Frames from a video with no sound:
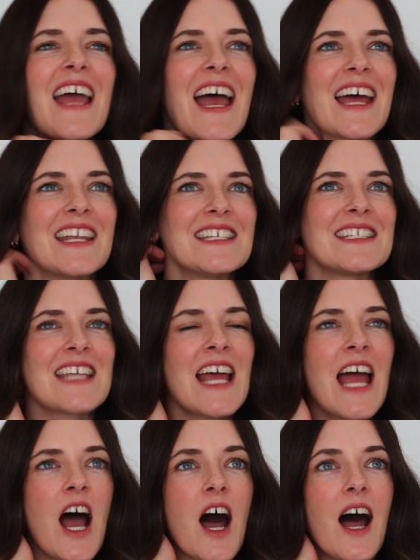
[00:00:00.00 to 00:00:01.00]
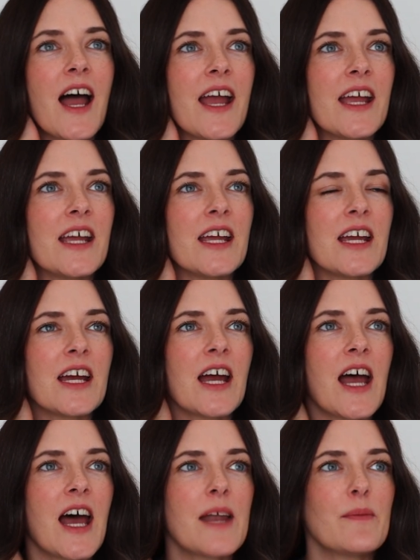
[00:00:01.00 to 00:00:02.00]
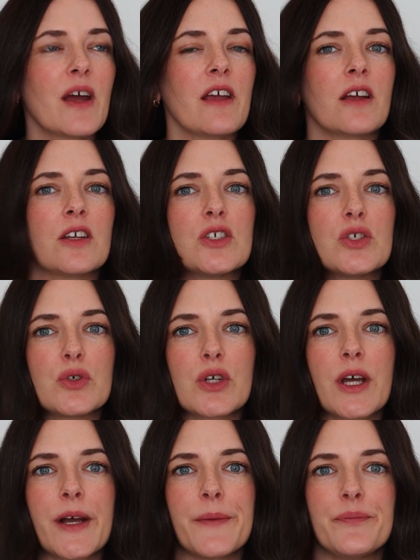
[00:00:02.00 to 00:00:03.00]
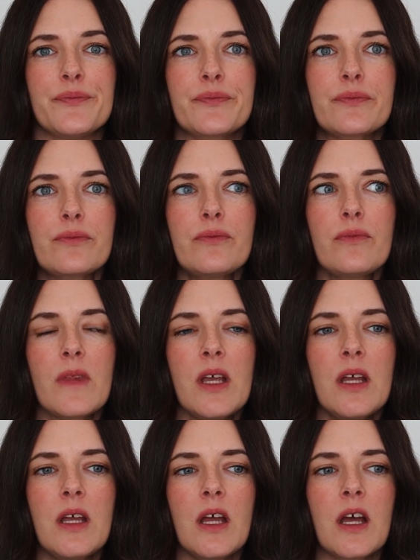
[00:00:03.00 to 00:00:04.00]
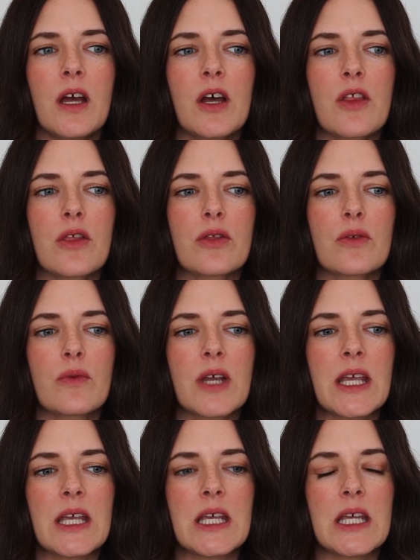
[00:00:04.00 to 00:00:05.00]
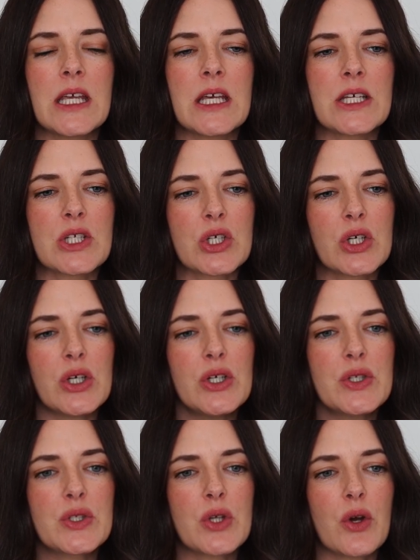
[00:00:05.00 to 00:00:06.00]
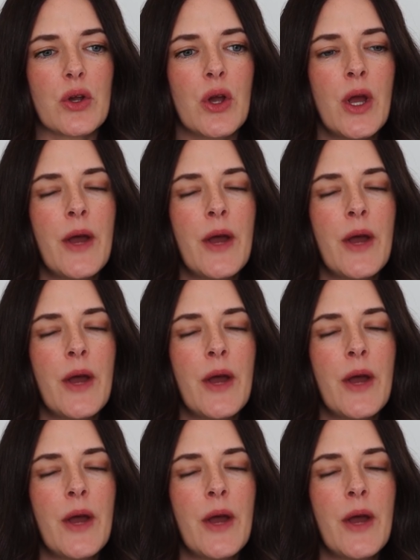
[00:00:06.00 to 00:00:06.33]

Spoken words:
And I had my daughter 3 years ago. So